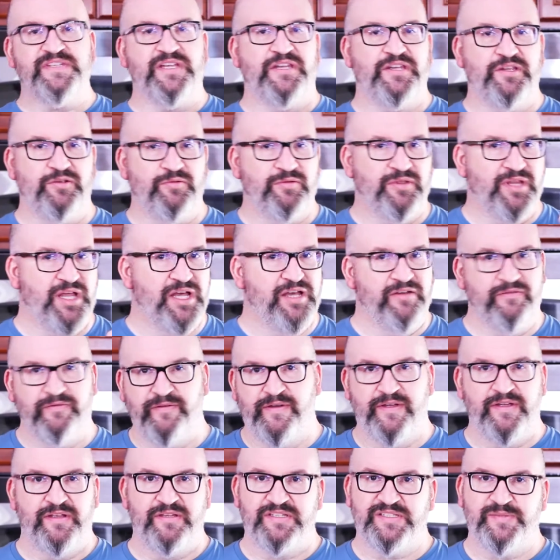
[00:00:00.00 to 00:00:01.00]
and you love
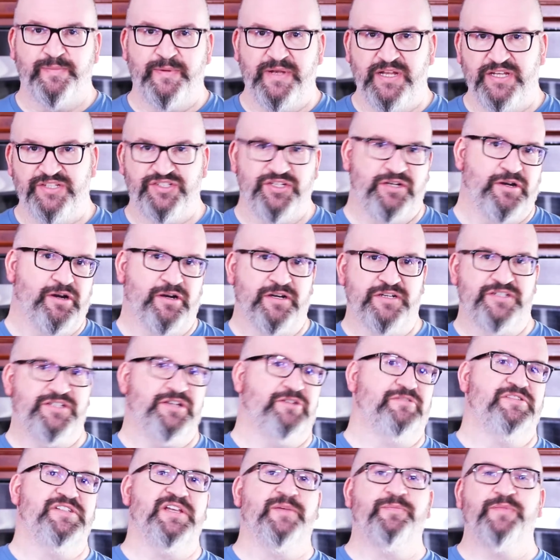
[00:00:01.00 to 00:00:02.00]
spinach and
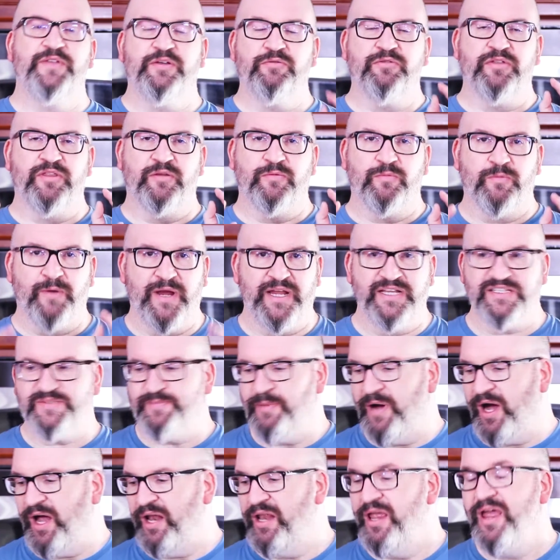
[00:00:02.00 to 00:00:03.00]
artichoke dip, you are in the right
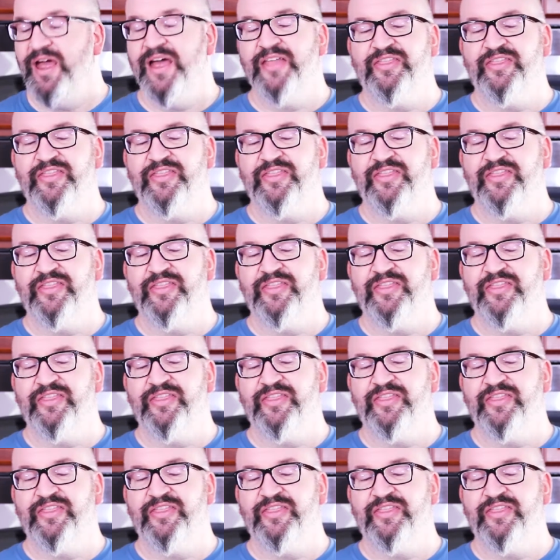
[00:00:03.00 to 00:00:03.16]
spot.